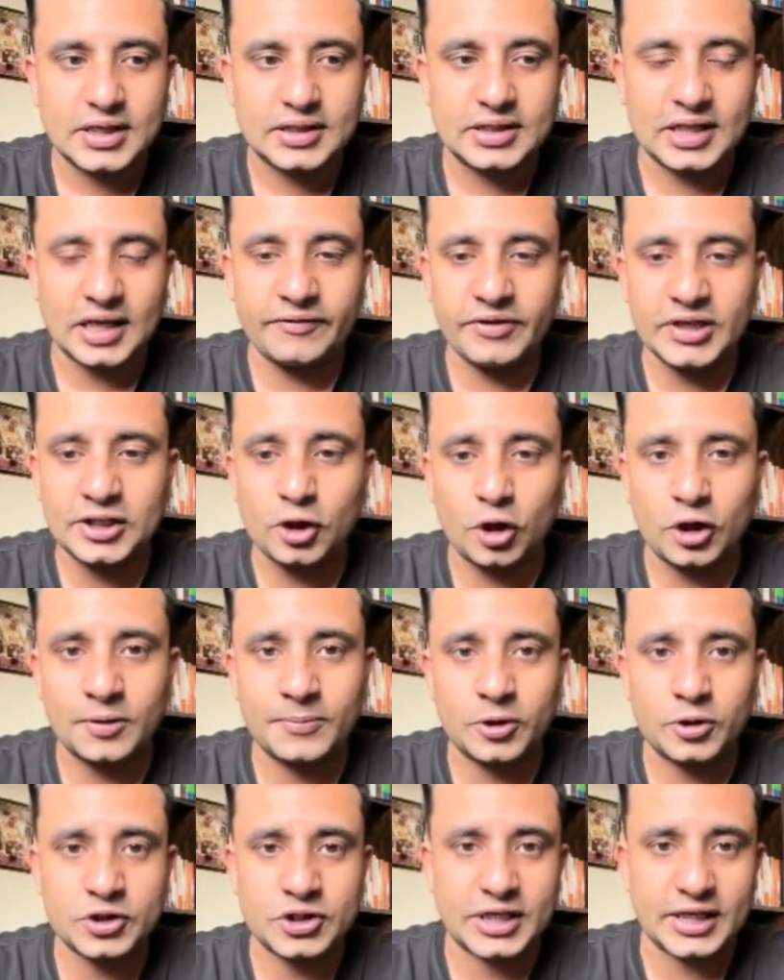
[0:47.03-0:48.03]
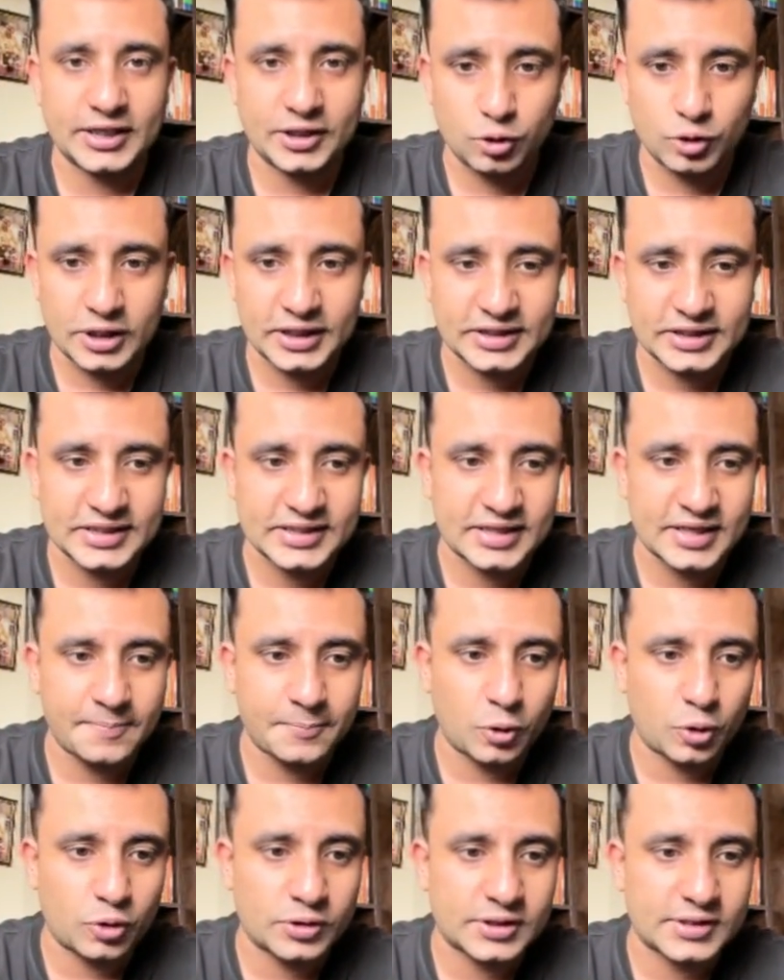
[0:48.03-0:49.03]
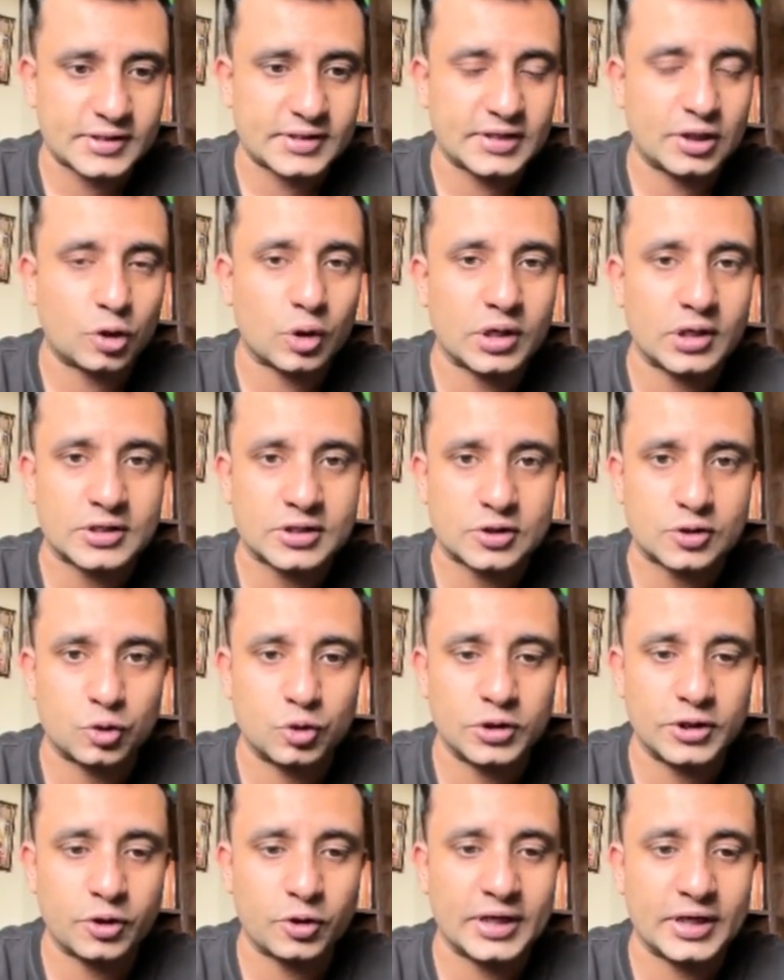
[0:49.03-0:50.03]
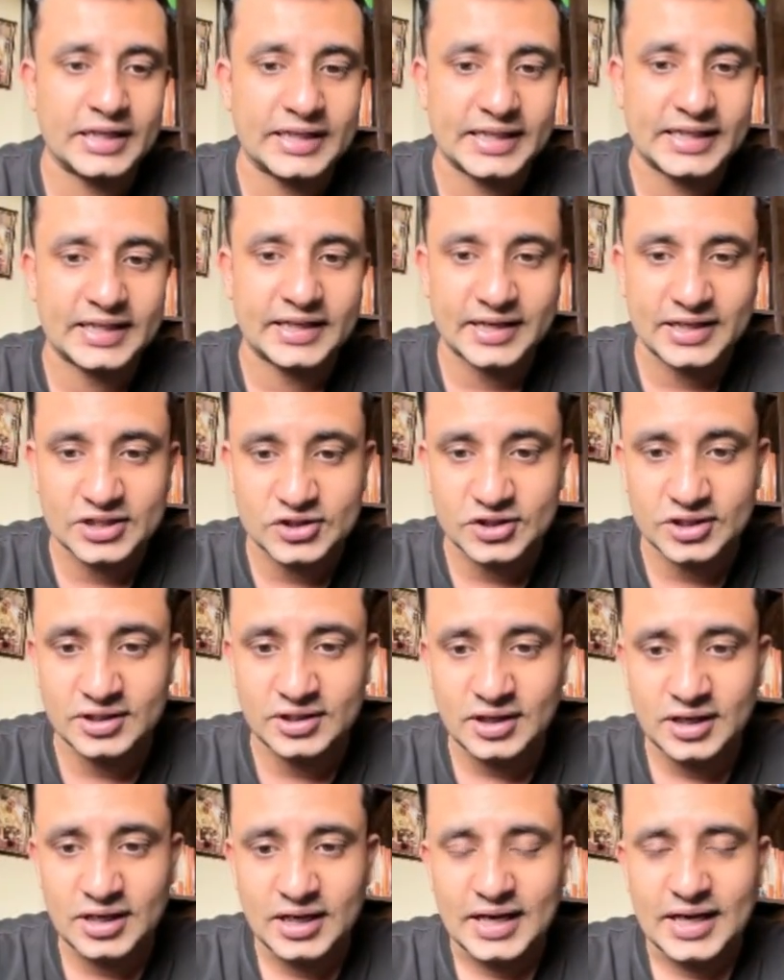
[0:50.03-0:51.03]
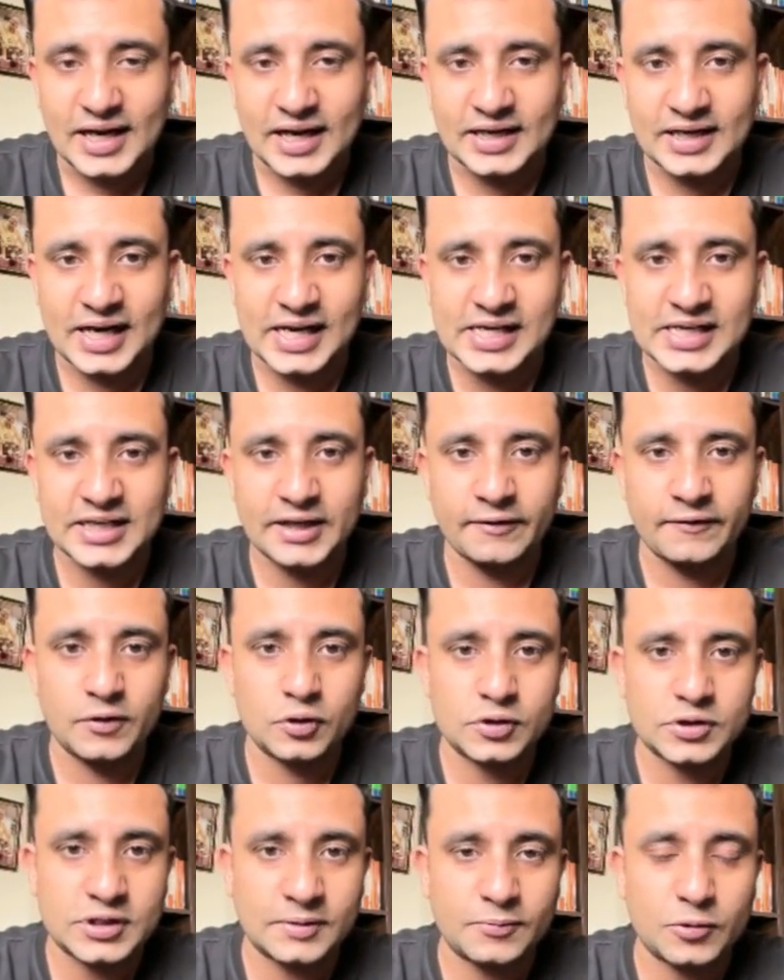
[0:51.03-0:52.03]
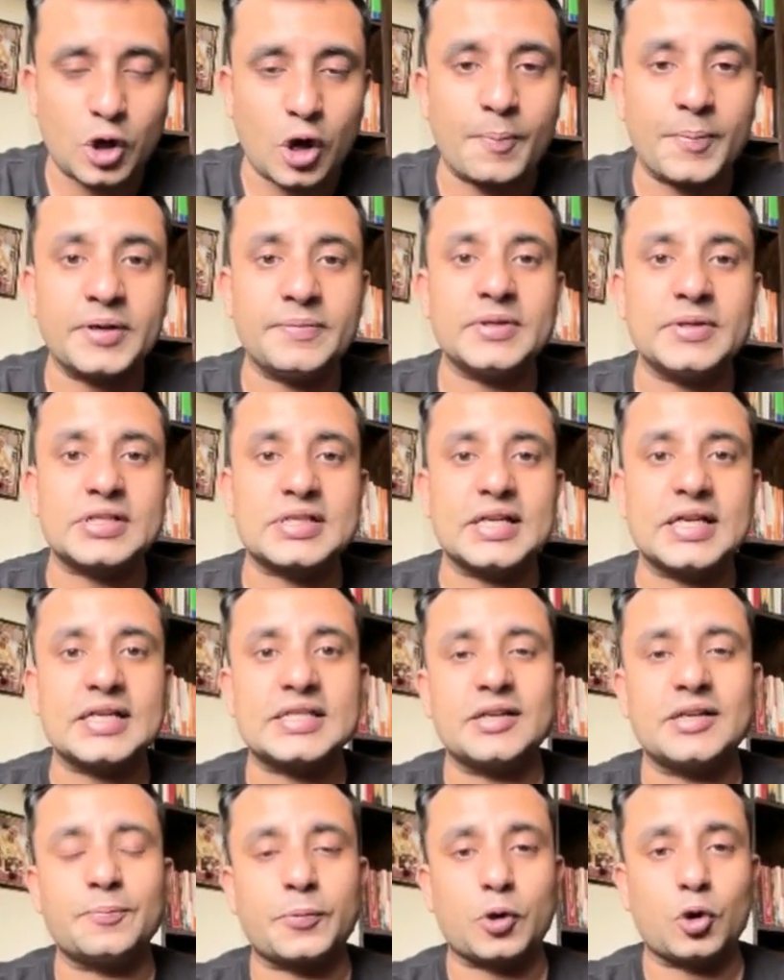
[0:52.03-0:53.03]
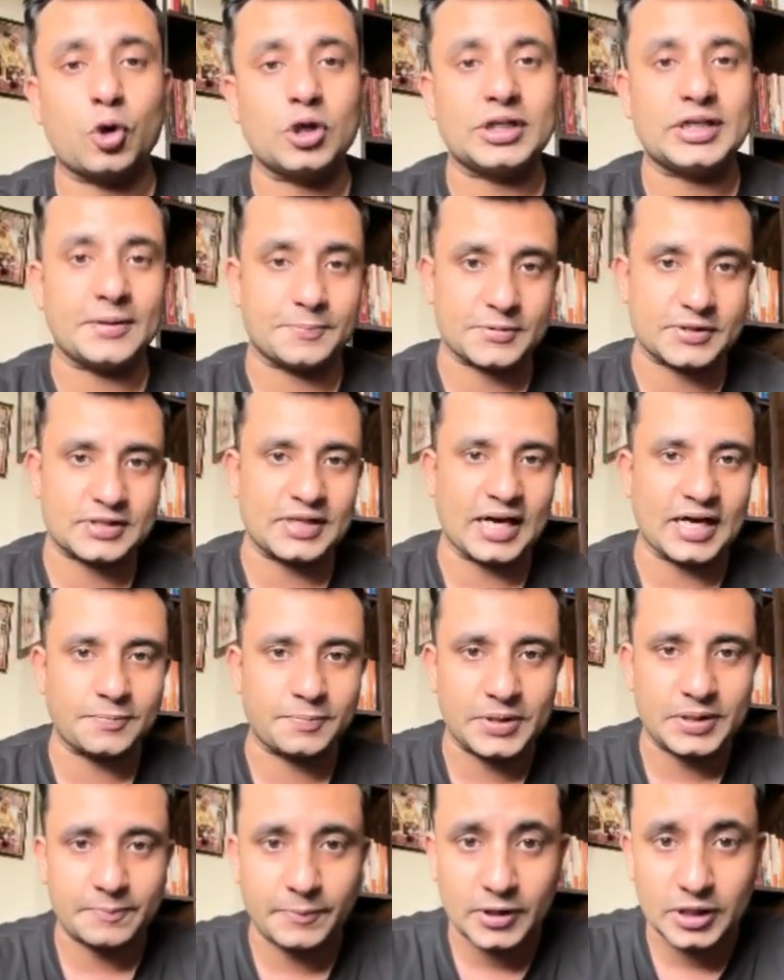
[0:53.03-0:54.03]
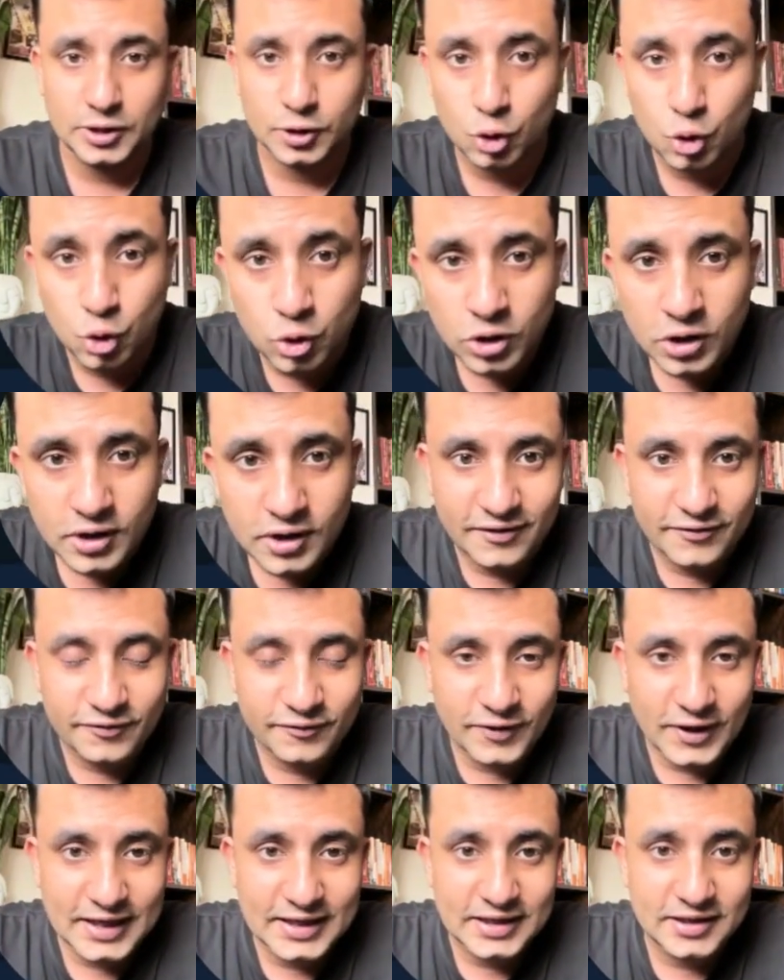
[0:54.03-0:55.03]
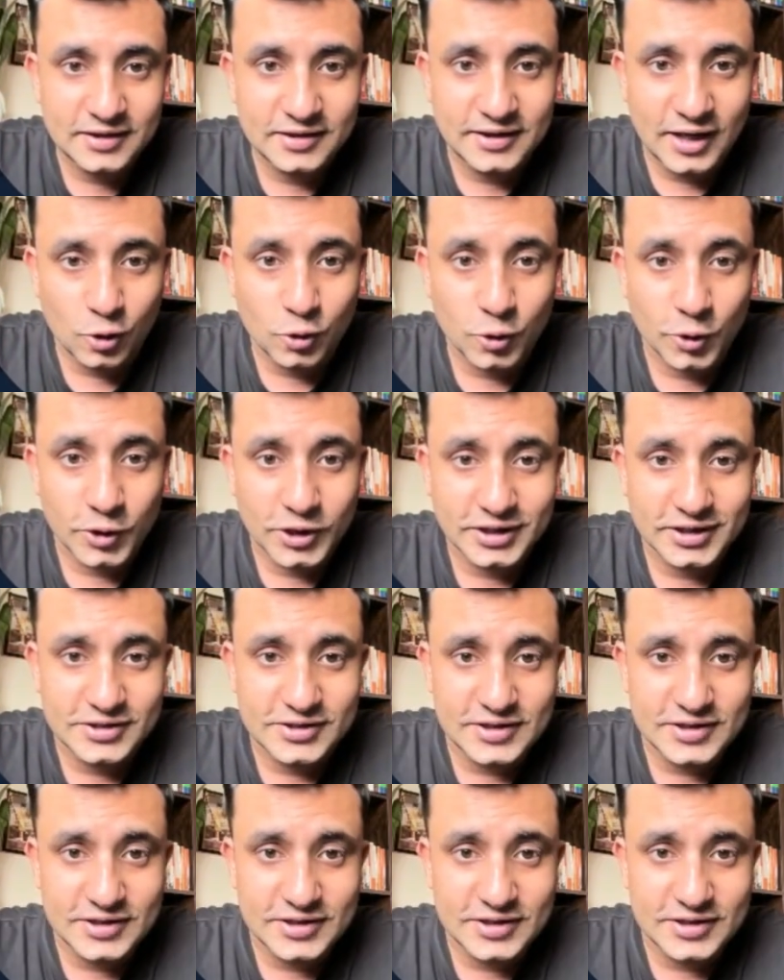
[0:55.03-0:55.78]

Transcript: Then we'll talk about scheduling these reports, Looker Studio integration, and I'll give you some common mistakes and pro tips that people do while downloading these